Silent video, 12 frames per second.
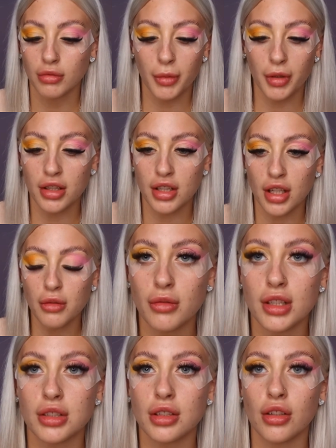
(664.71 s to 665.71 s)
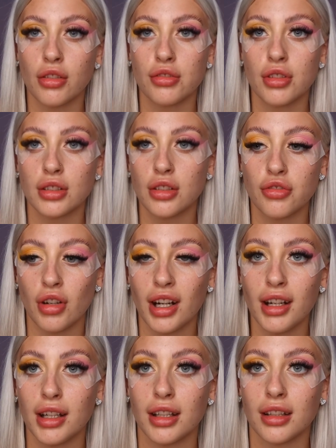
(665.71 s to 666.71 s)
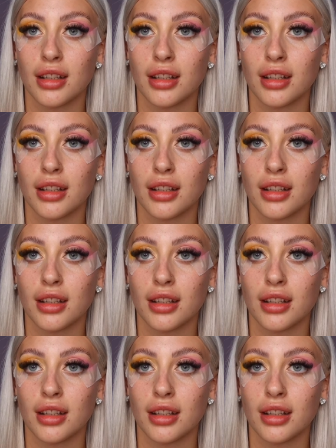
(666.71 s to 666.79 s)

am I going to do? It's gonna dry.